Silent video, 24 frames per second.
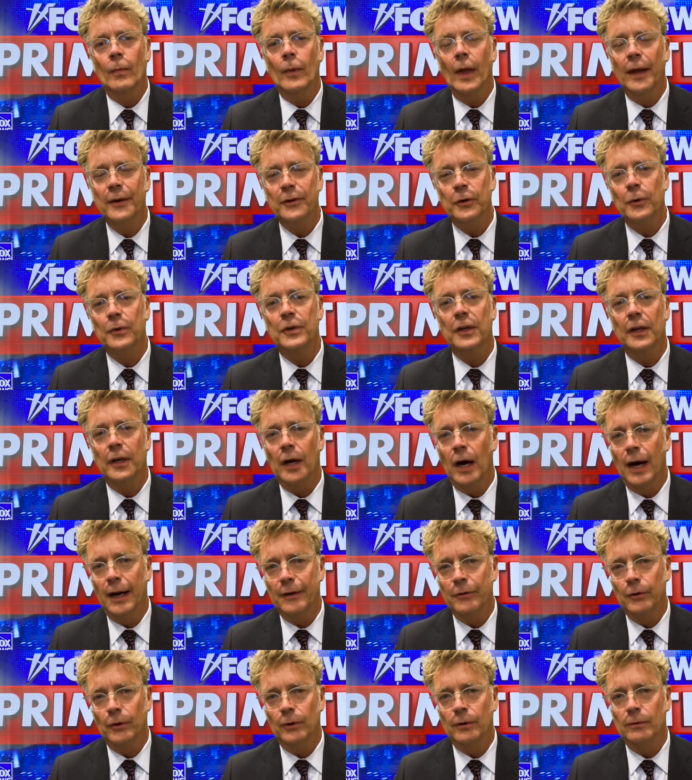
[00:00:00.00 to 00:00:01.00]
And you can
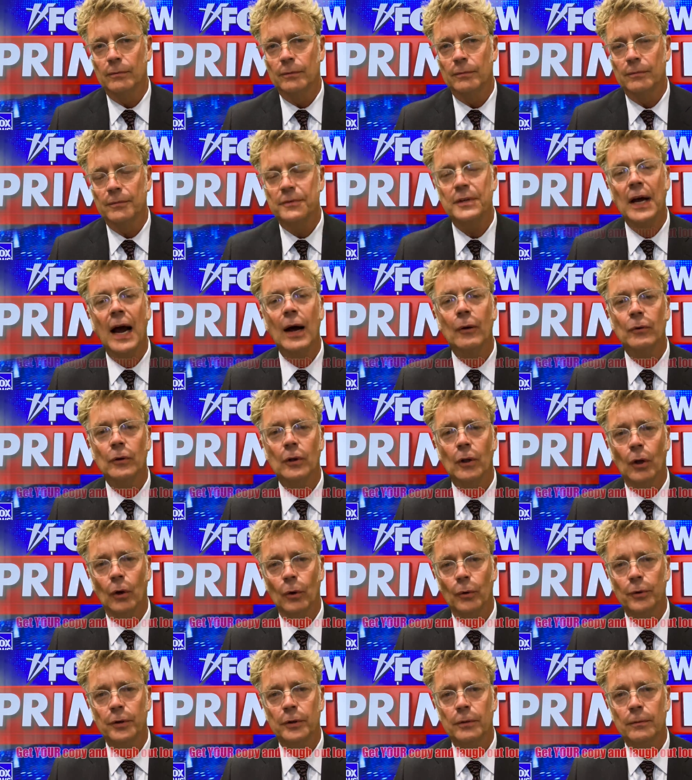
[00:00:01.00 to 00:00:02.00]
either
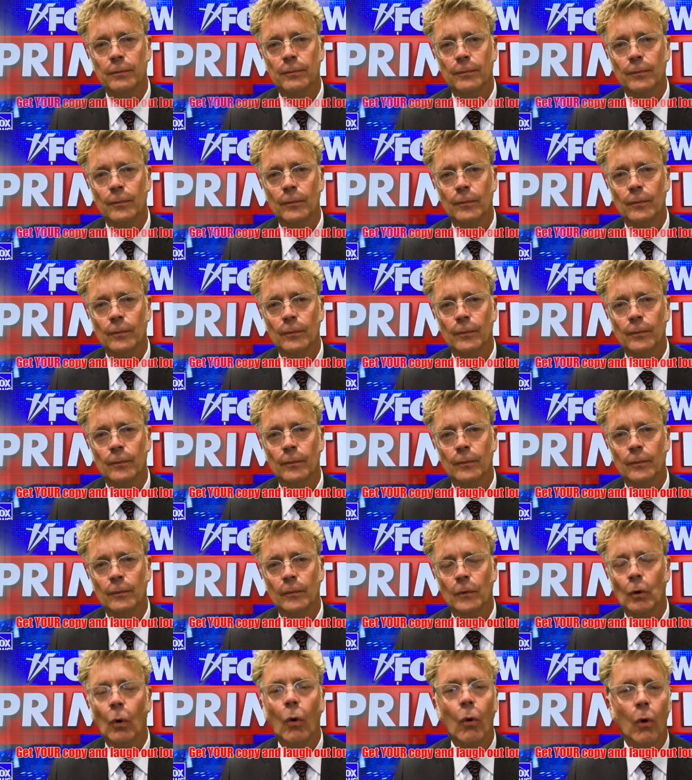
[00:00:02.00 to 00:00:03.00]
download
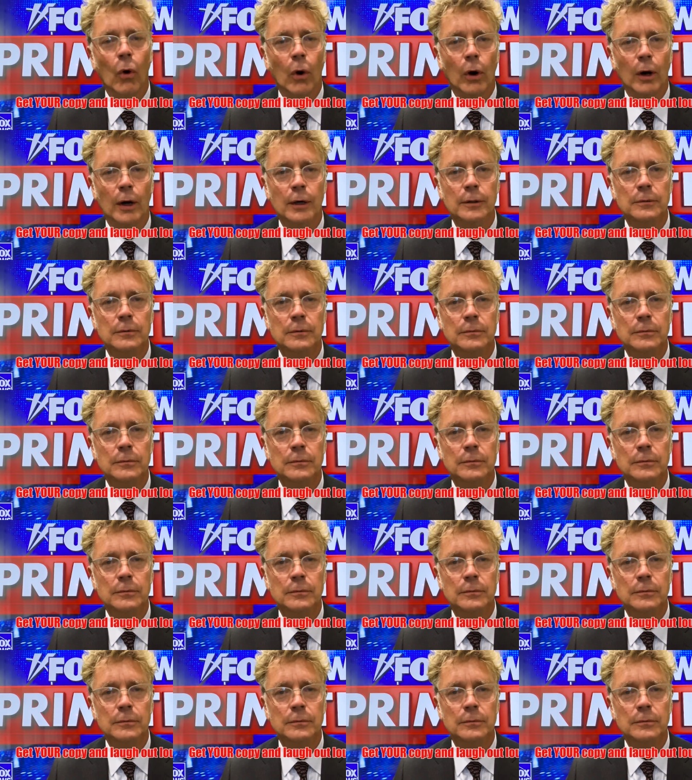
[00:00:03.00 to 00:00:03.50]
or